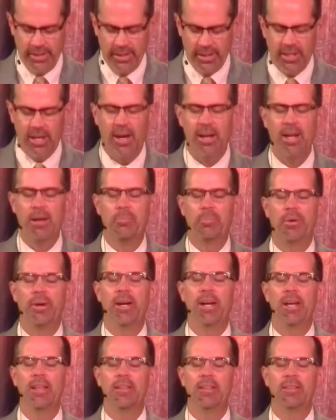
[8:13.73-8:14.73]
And God, I
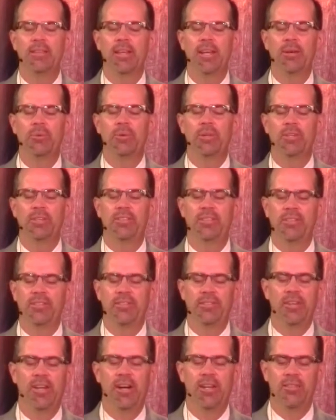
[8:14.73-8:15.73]
pray that they would
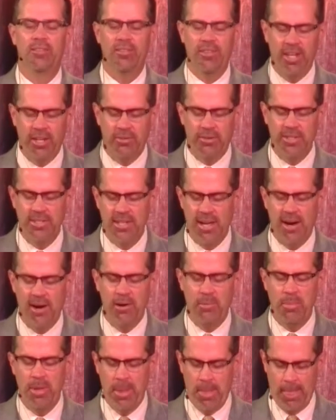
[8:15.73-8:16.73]
just not seek
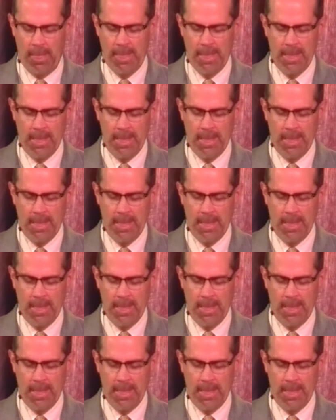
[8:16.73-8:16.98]
retirement.